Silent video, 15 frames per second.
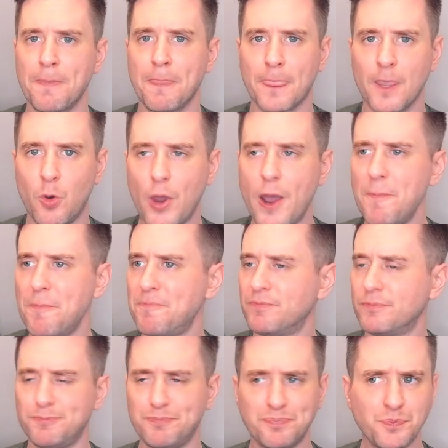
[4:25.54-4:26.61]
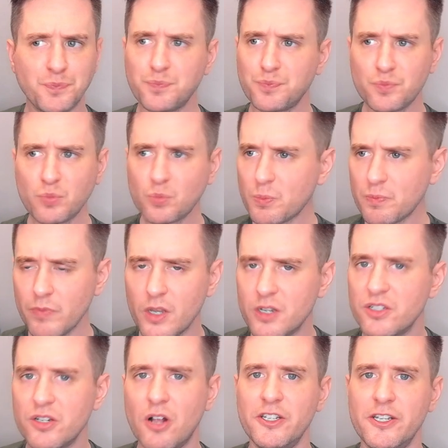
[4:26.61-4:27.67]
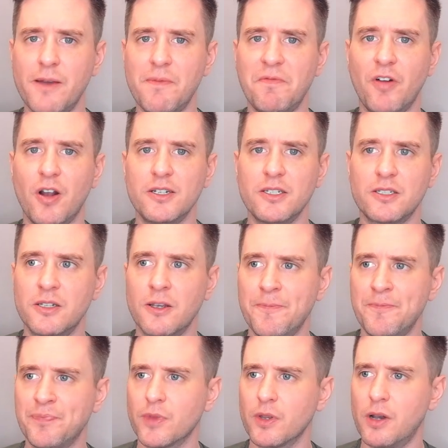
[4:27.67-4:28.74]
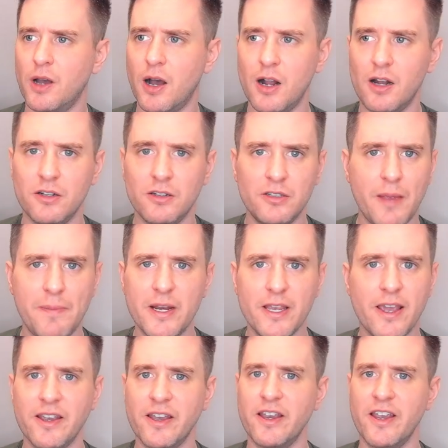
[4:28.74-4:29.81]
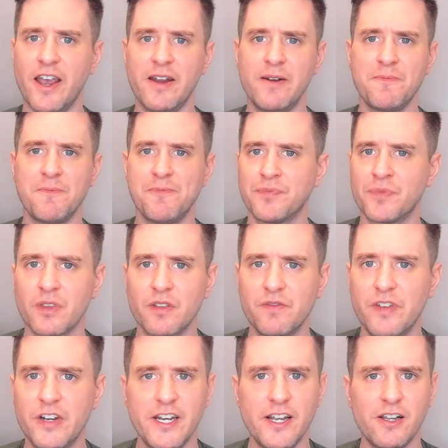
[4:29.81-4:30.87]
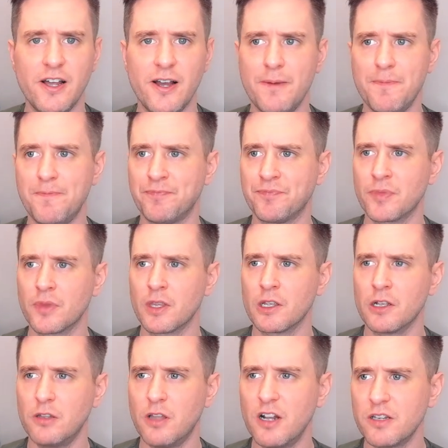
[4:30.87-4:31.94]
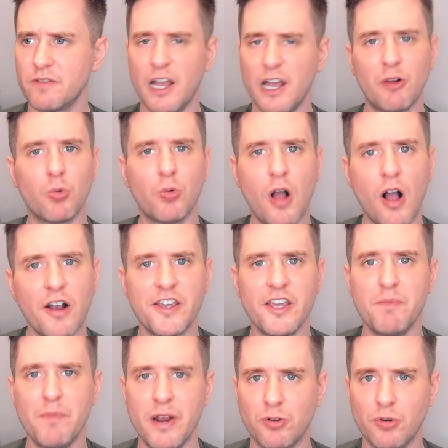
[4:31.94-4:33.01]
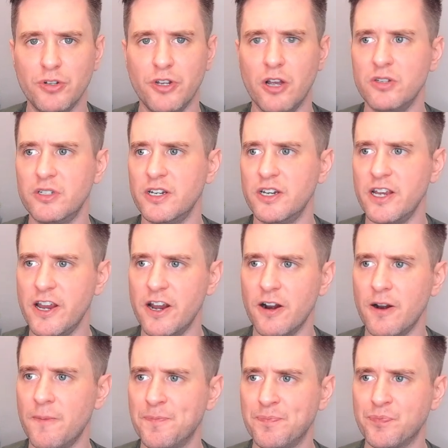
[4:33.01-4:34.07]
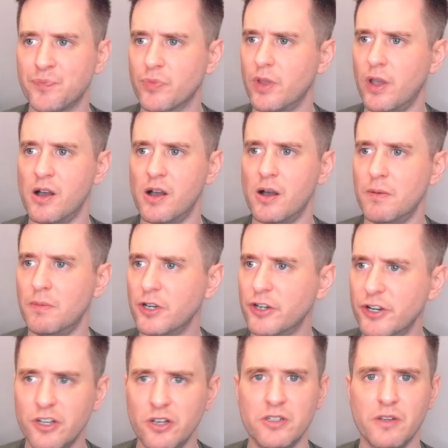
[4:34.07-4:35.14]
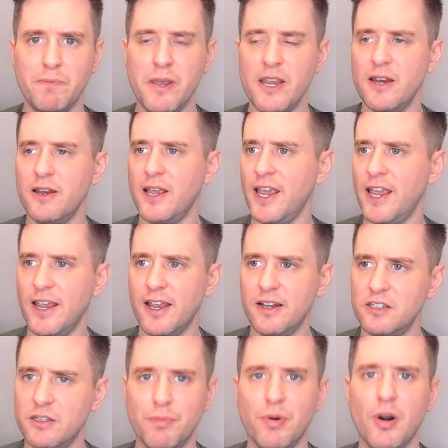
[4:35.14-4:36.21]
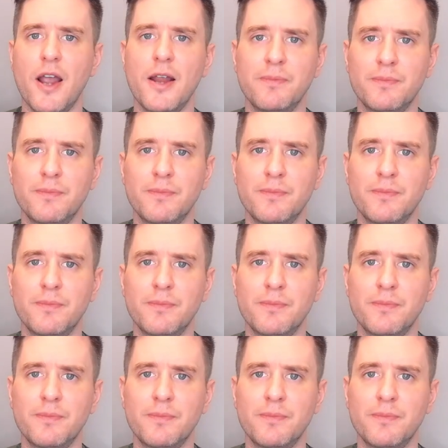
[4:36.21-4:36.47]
Okay. Salty up front. Uh, lemon cake again. Vanilla. Lots of like rocky mineral notes in here. Uh, good dose of peat and some brine.